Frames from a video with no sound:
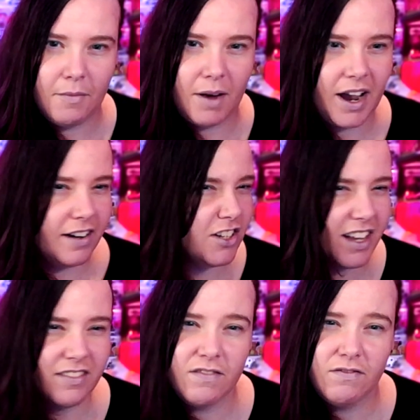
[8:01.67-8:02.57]
just have
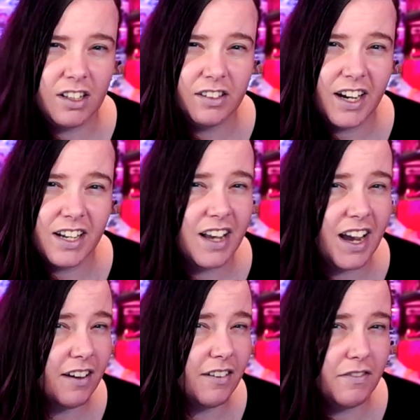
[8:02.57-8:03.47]
some floodlights. I
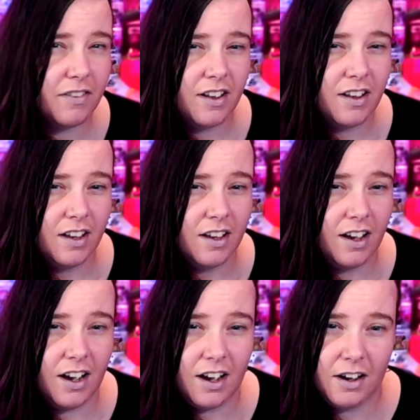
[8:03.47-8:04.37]
have
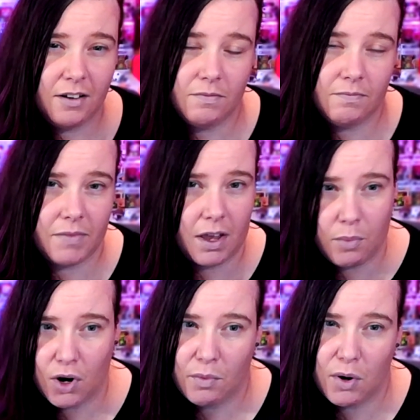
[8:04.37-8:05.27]
a
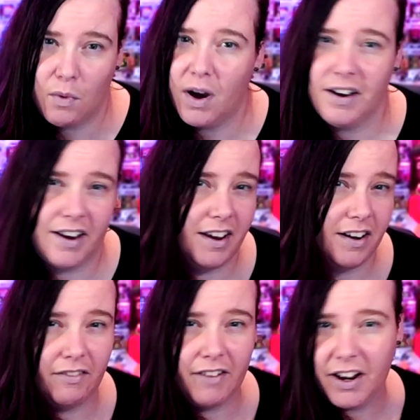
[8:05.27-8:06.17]
purple one and a
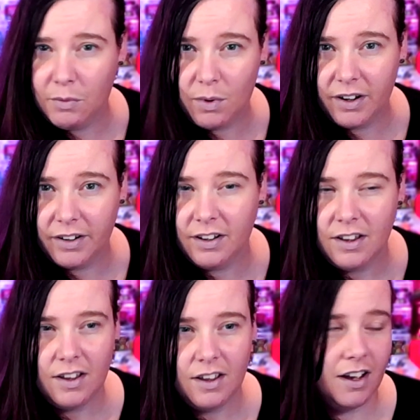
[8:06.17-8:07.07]
red one.
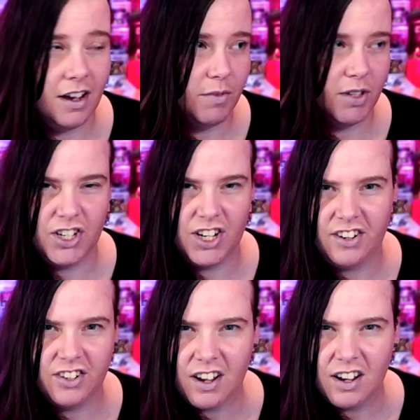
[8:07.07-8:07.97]
You can change
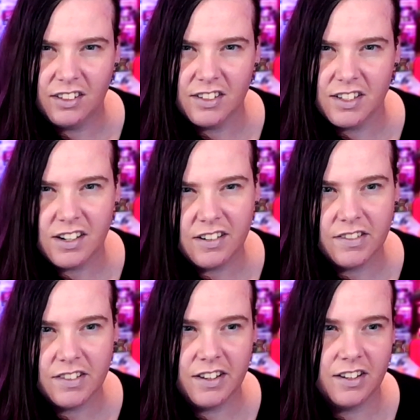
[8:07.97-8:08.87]
the colors and
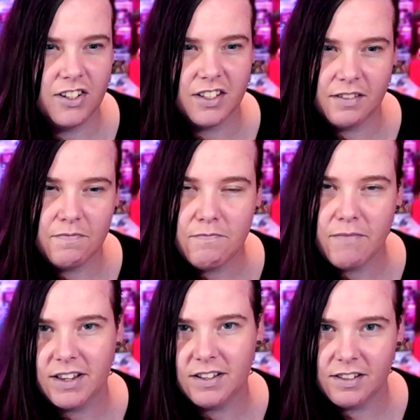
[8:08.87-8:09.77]
everything. It just
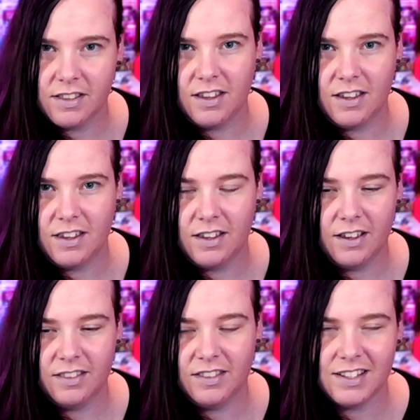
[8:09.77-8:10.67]
makes the
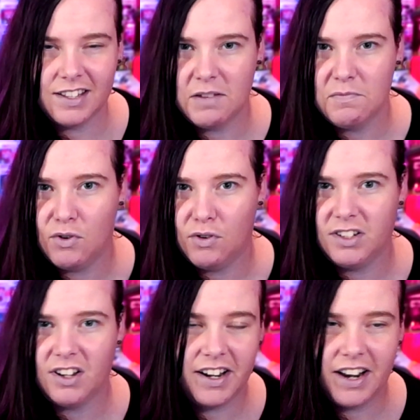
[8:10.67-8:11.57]
scene more
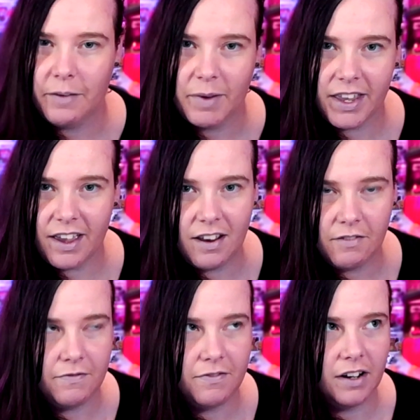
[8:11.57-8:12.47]
dynamic and
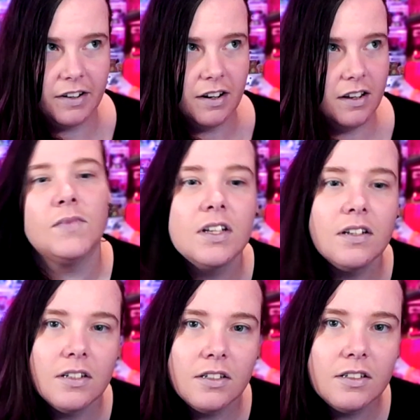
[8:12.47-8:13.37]
fun.
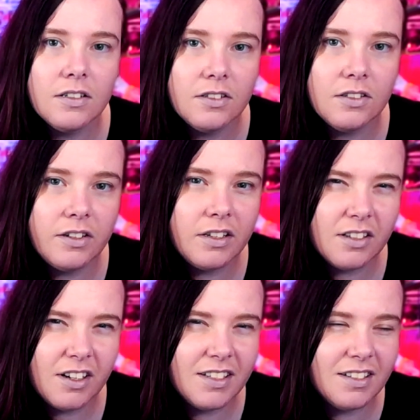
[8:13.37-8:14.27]
So yes
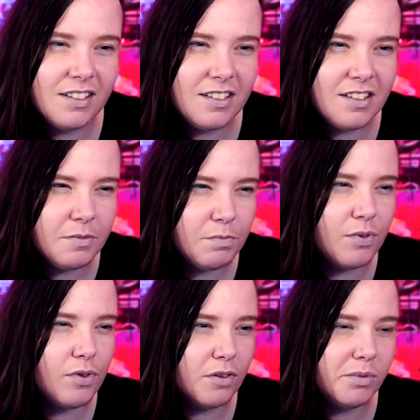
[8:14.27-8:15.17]
guys, this is
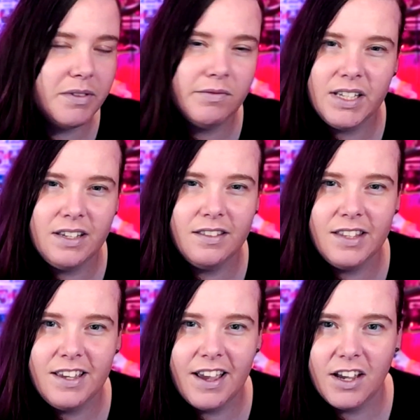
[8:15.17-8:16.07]
probably
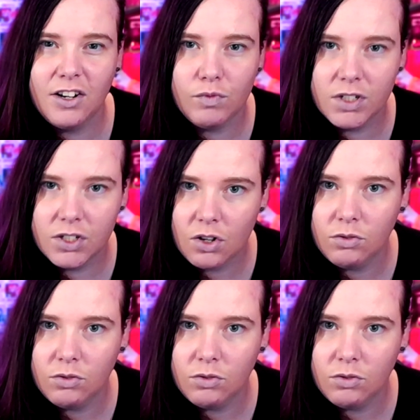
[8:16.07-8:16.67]
the end result